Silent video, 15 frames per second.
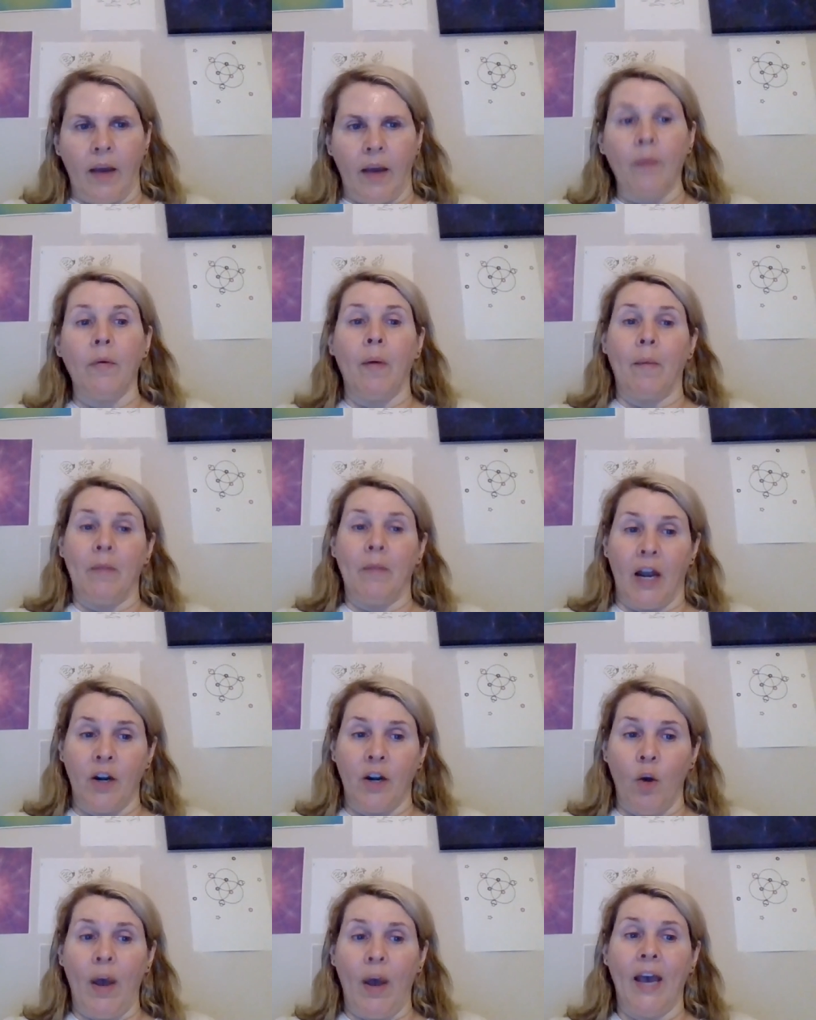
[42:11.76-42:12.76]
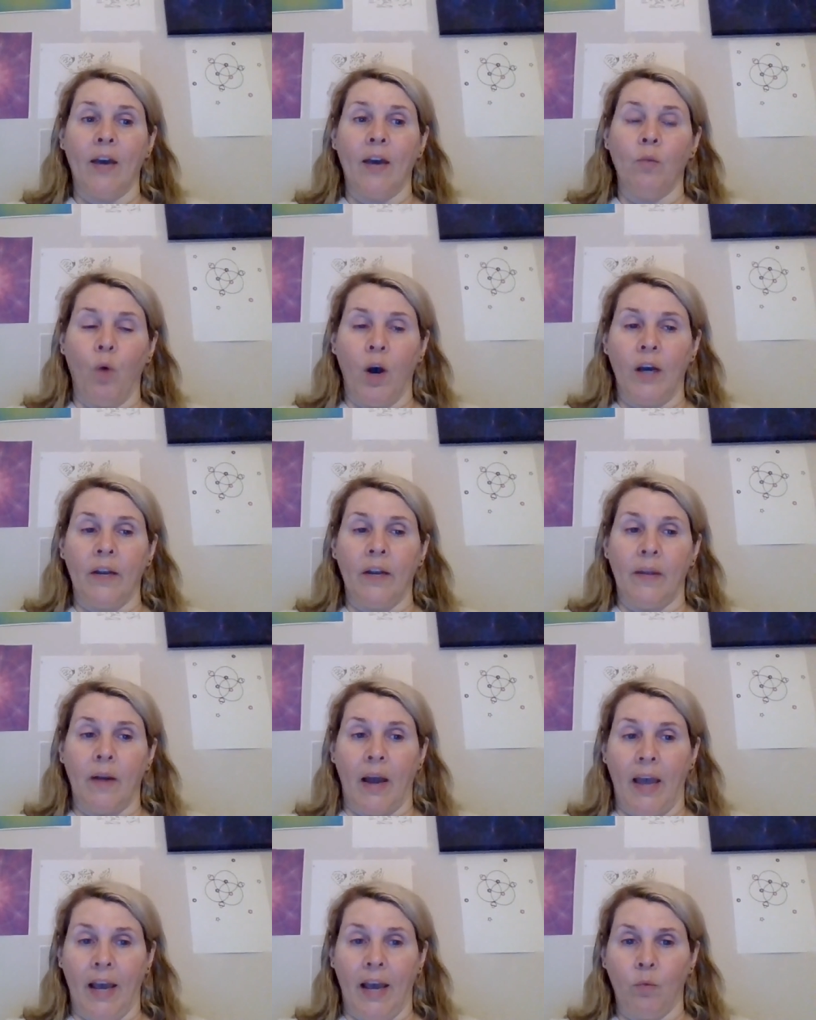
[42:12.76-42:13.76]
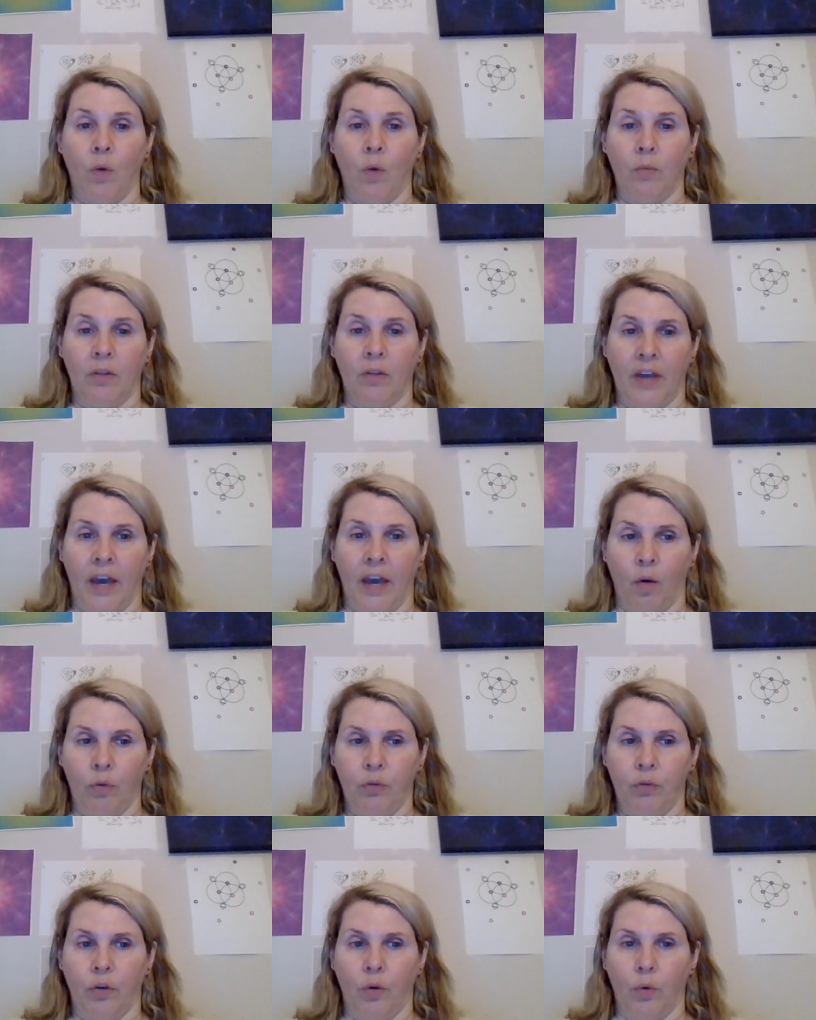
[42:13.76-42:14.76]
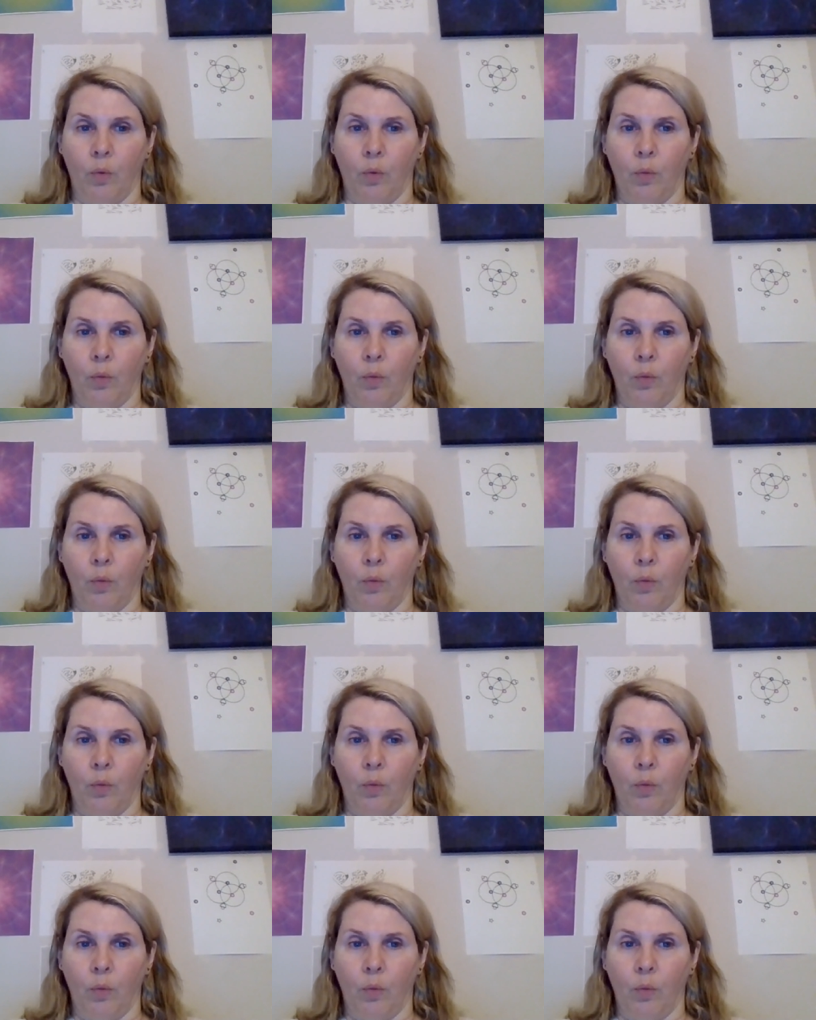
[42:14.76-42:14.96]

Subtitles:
I mean, I know I had one, and then I had one with Gail too.